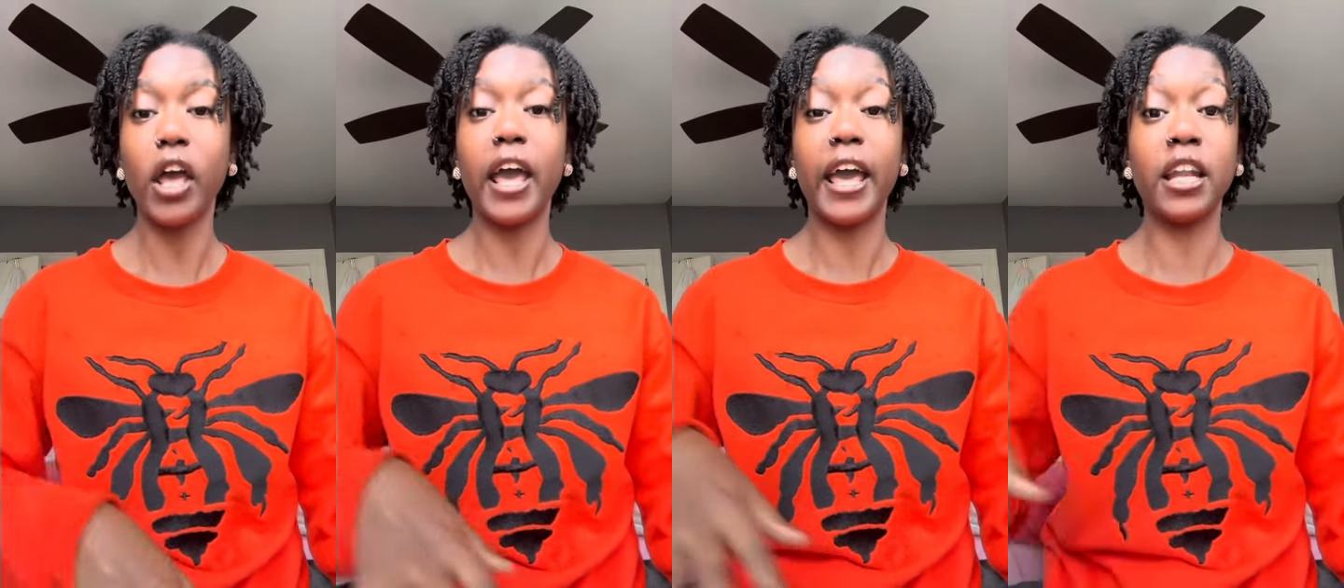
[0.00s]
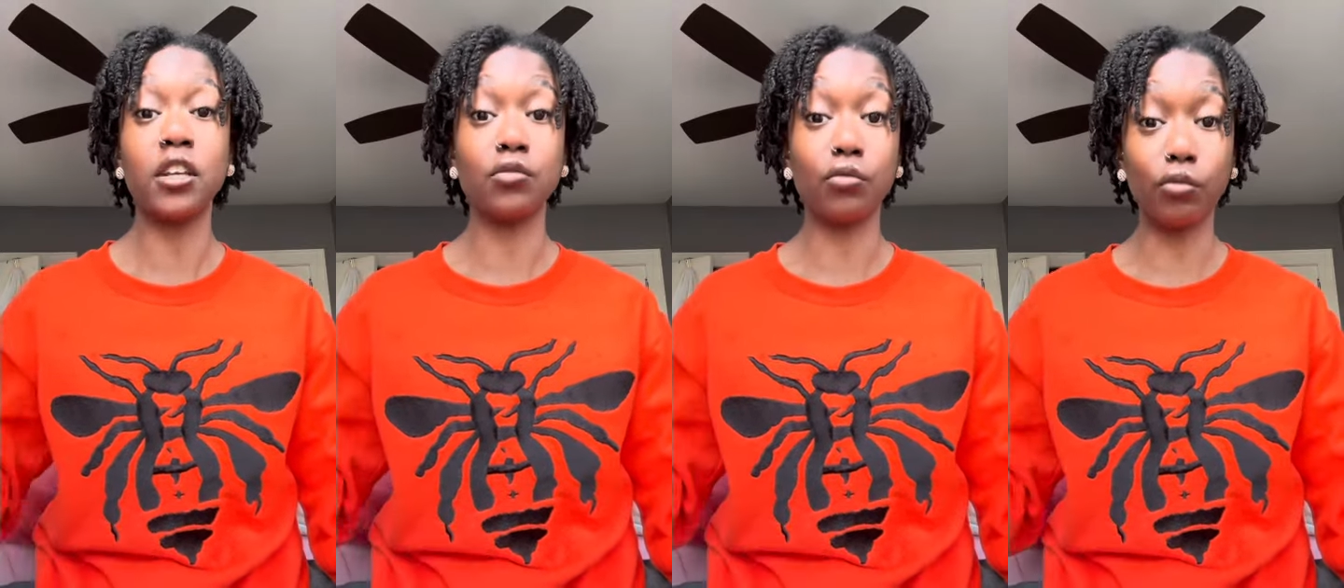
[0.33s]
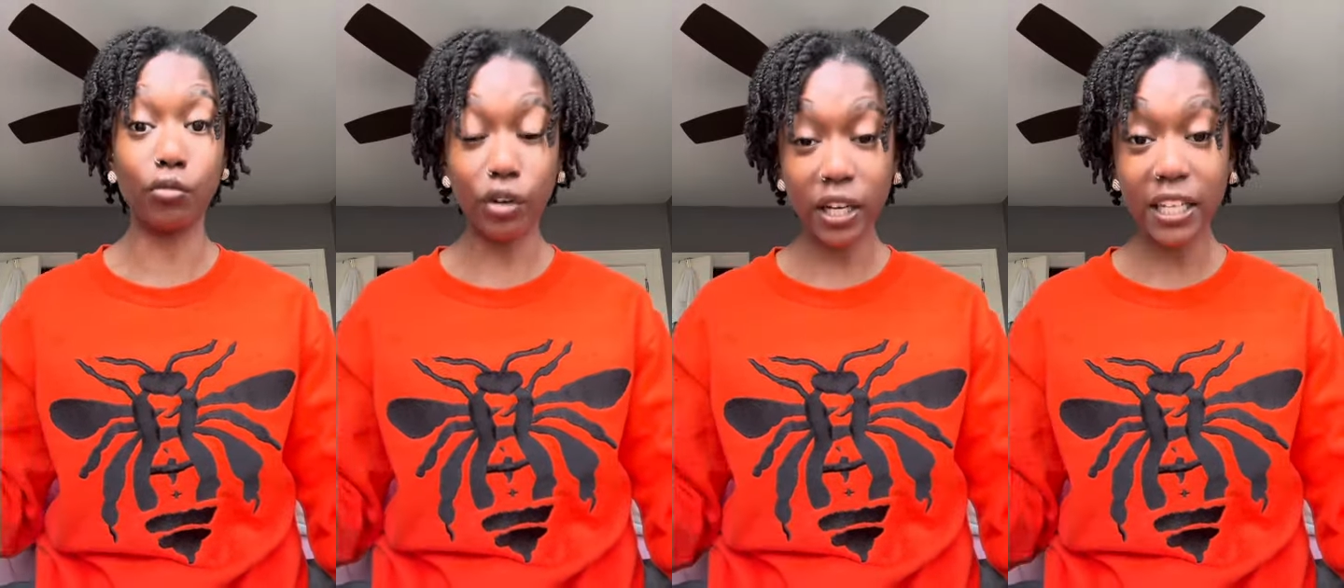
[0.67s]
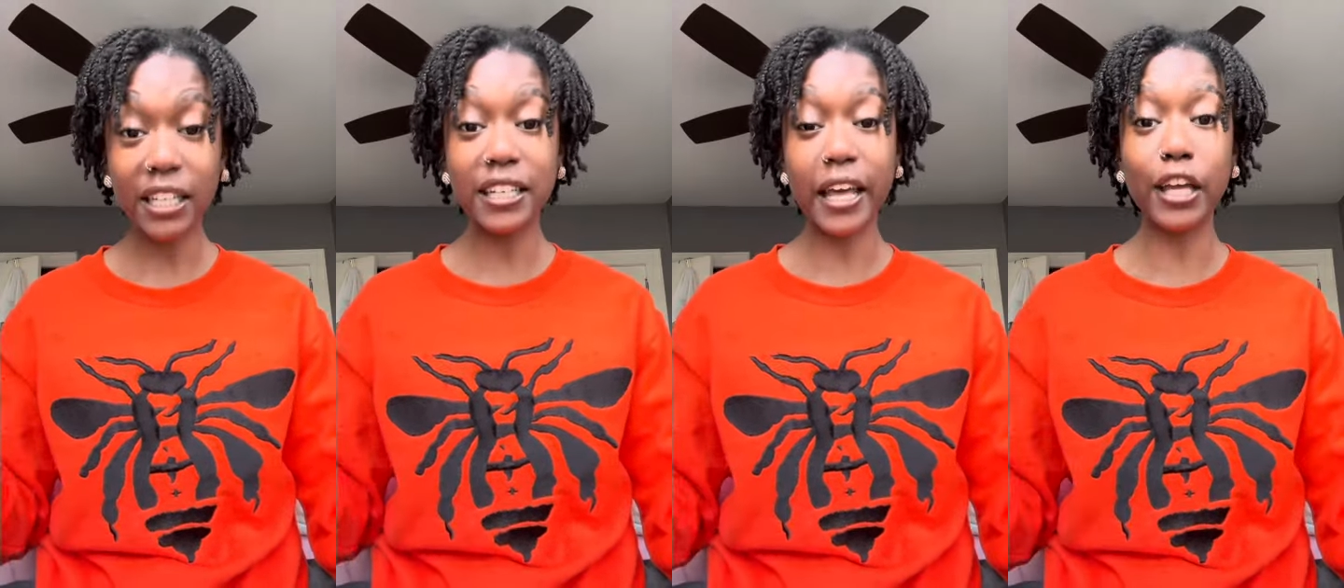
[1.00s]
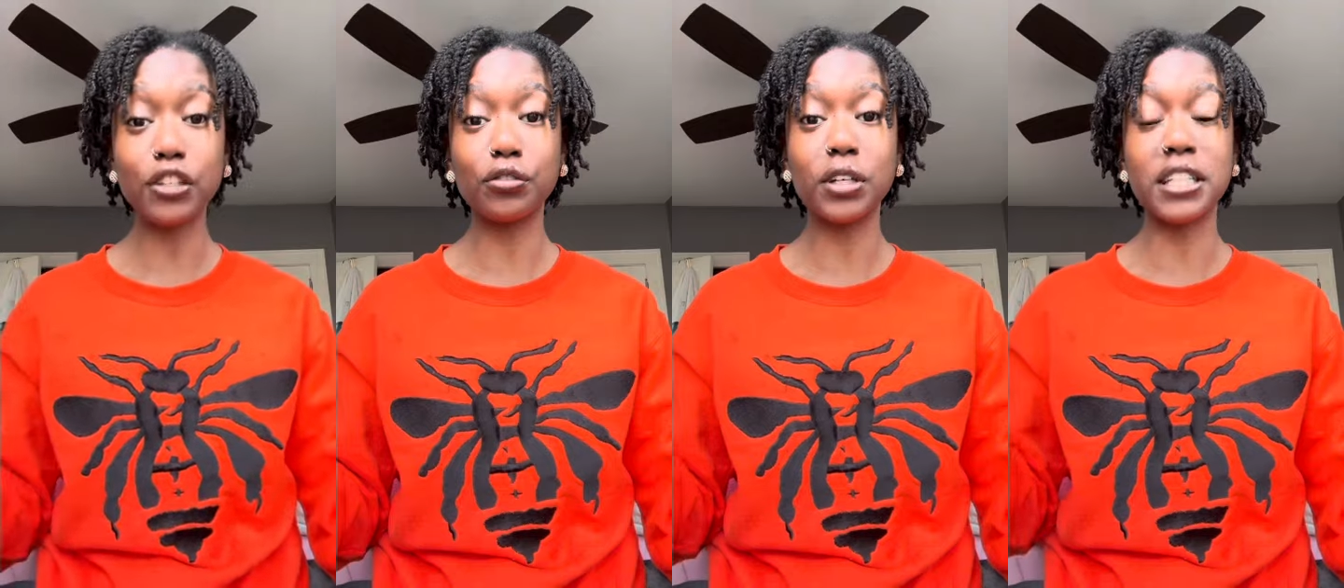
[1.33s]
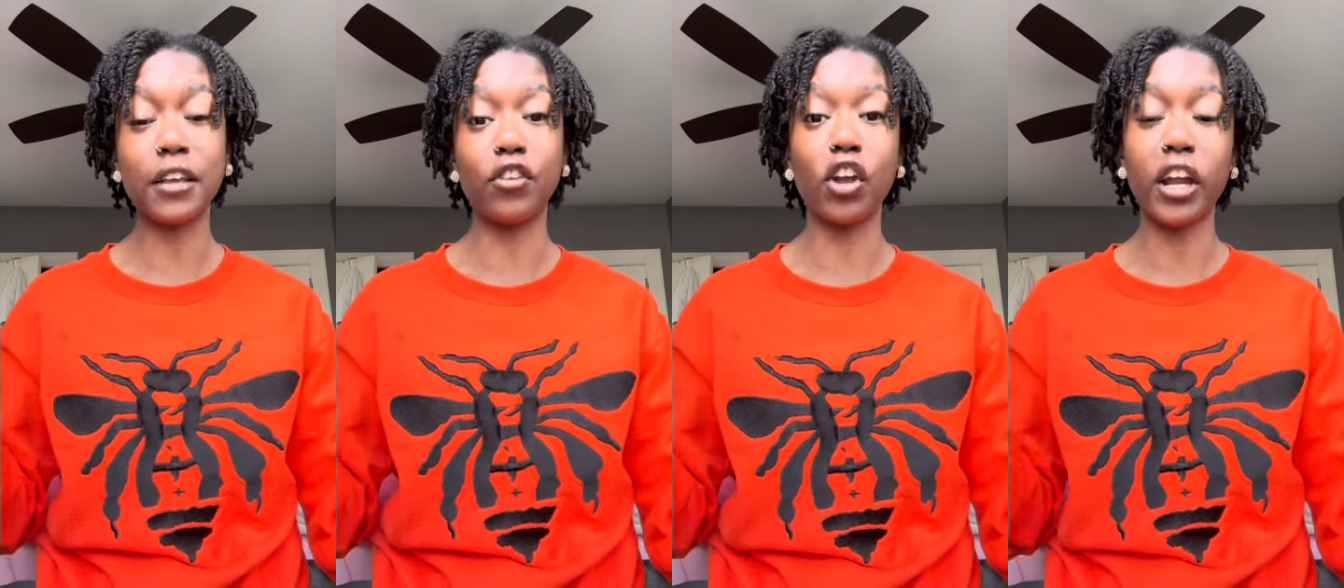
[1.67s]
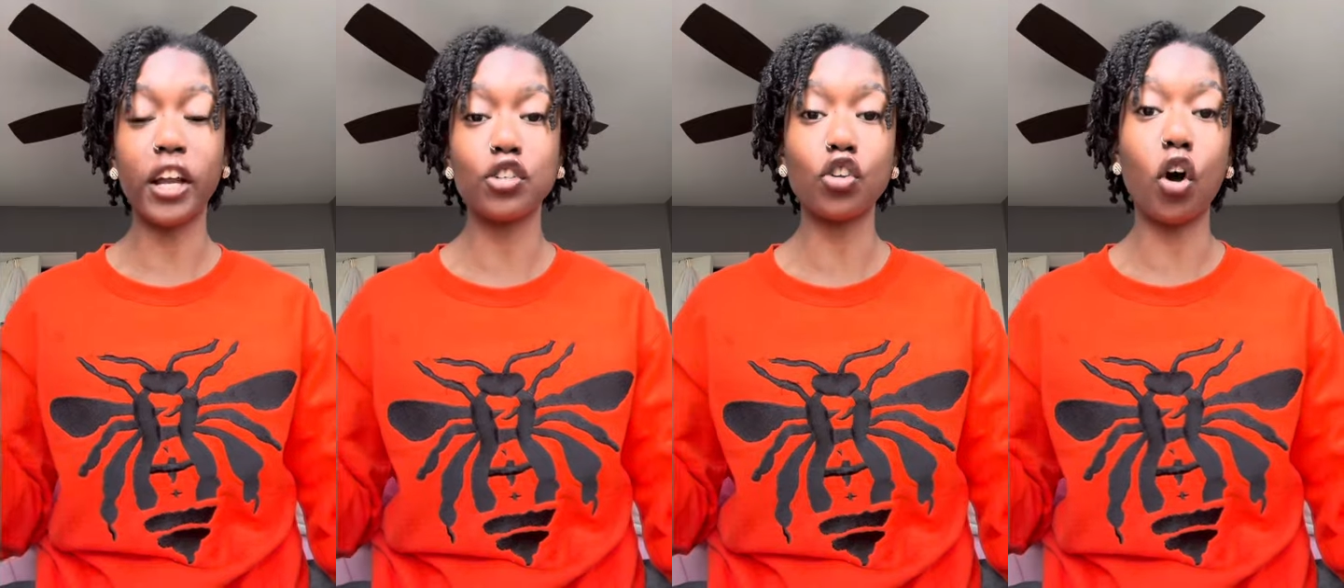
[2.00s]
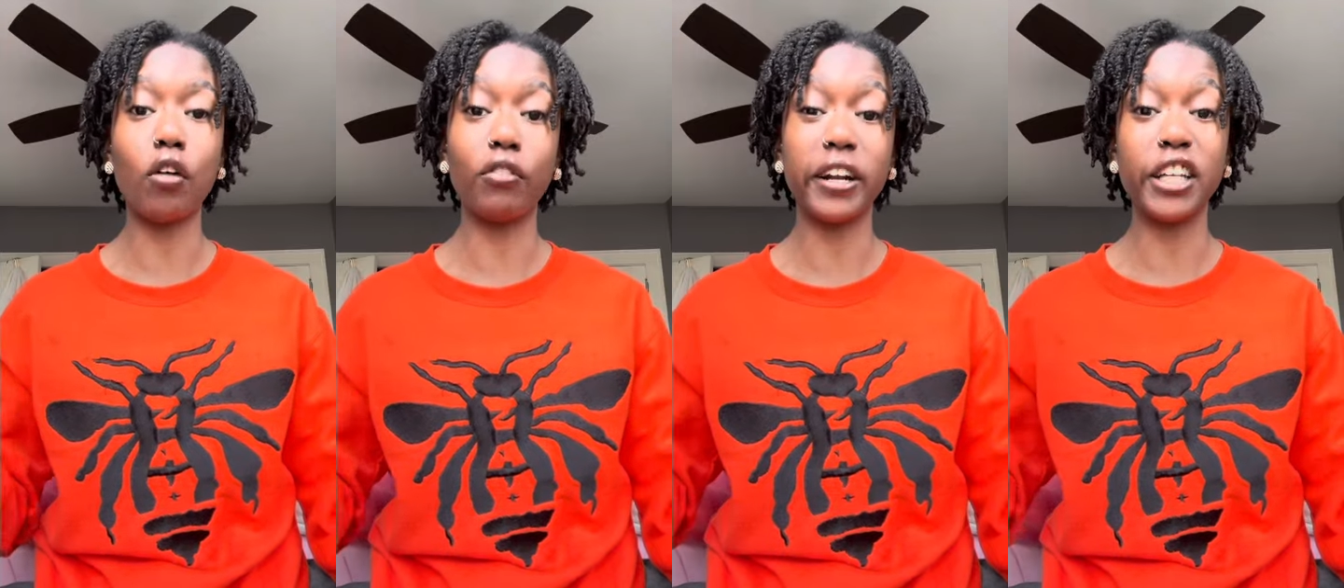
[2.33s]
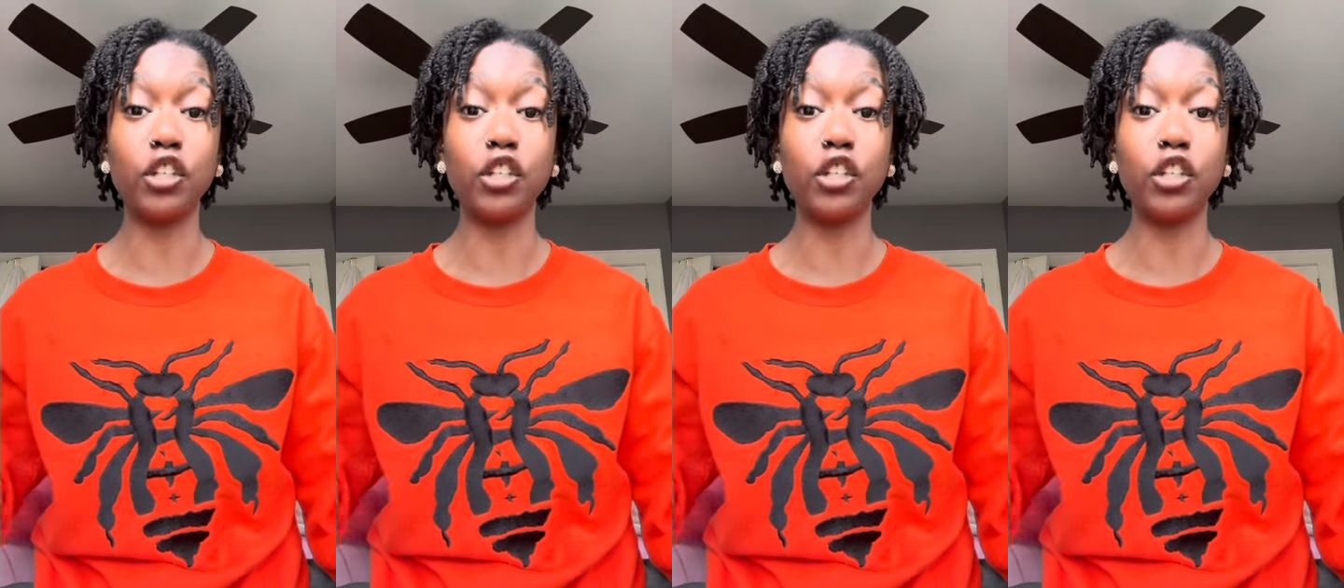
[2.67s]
It is really dangerous if your hair is already